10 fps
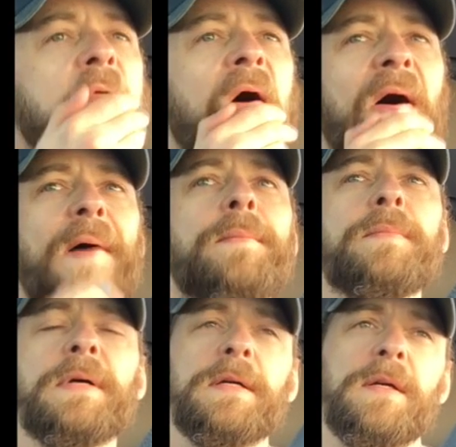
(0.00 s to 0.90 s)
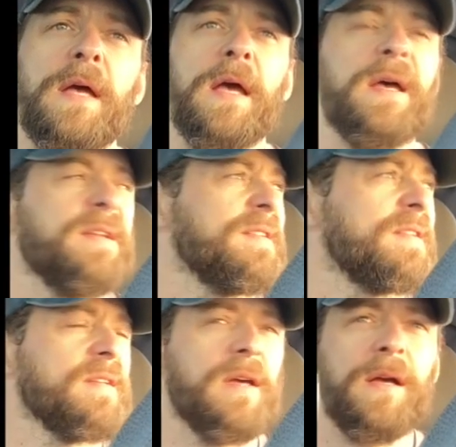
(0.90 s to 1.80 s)
and
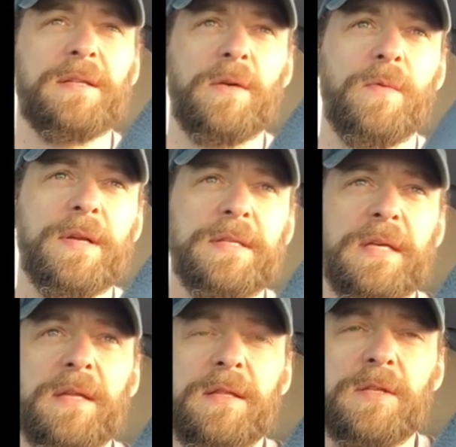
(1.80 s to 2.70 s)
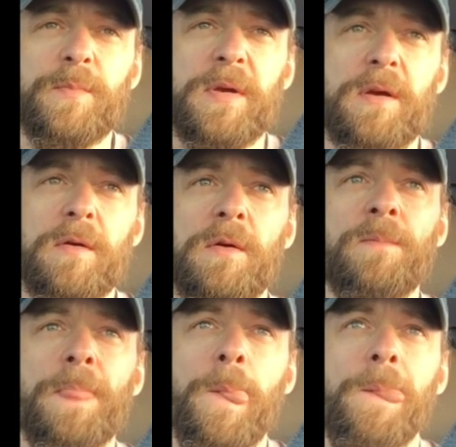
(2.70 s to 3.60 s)
because I wanted to hit this pier
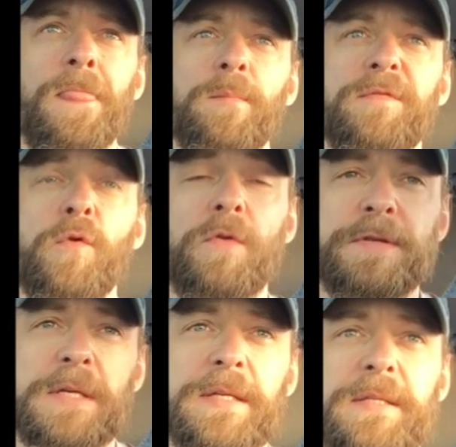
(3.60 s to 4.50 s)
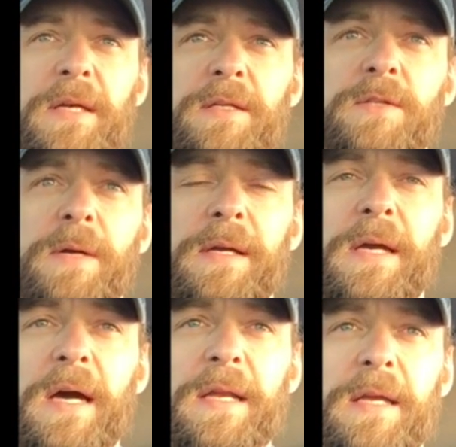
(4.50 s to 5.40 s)
before the sunset, so I can
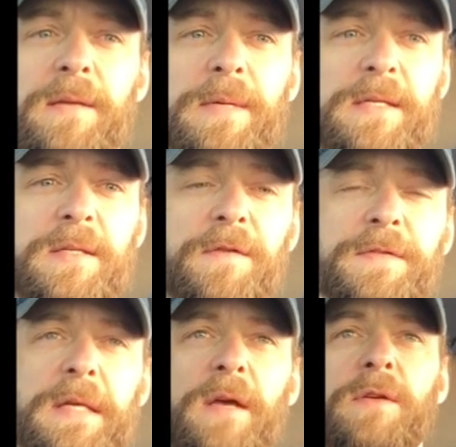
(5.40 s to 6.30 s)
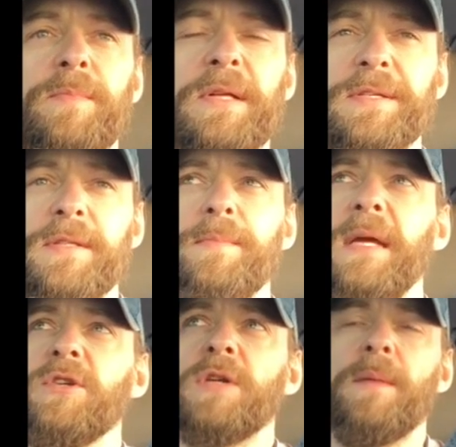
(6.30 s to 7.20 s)
kind of get my stuff together. Plus, the
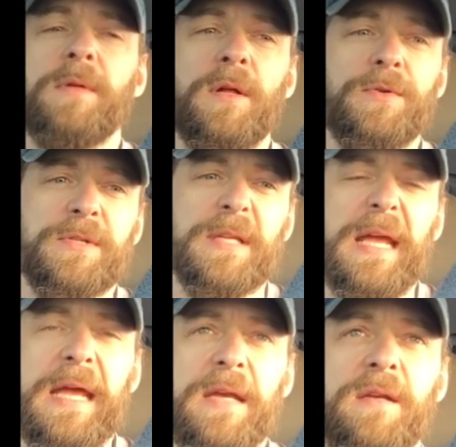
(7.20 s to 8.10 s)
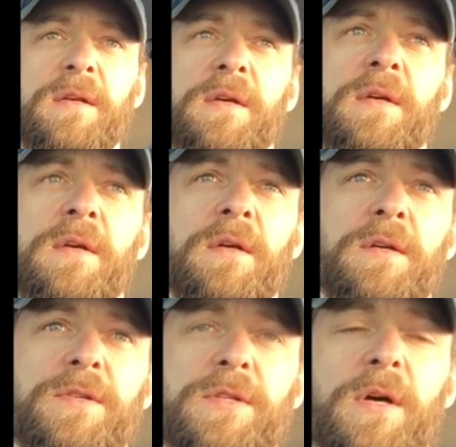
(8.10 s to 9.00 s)
bait shop closes at 8.
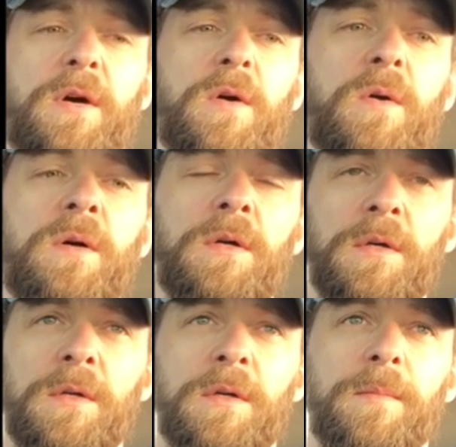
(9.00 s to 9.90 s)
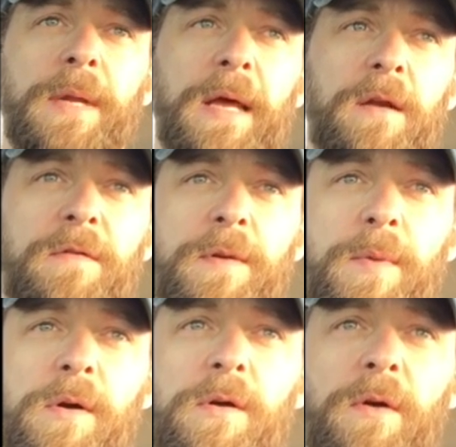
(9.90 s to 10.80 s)
So I'm gonna head over to
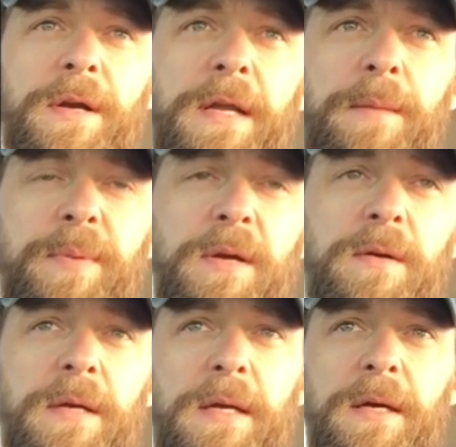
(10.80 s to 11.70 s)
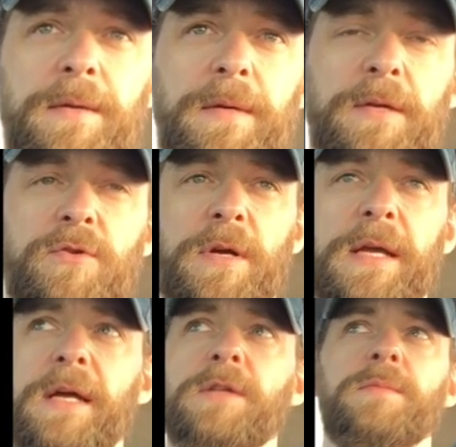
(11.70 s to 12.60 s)
Boca Grande Pier again and try
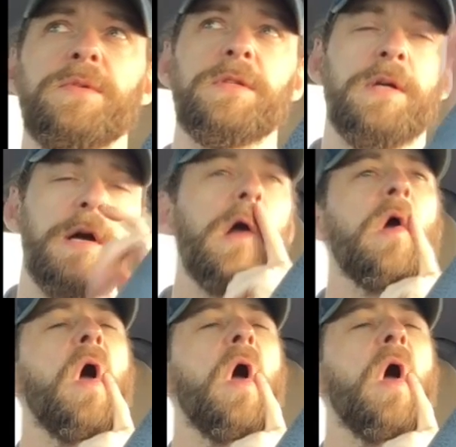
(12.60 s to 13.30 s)
to catch some snook.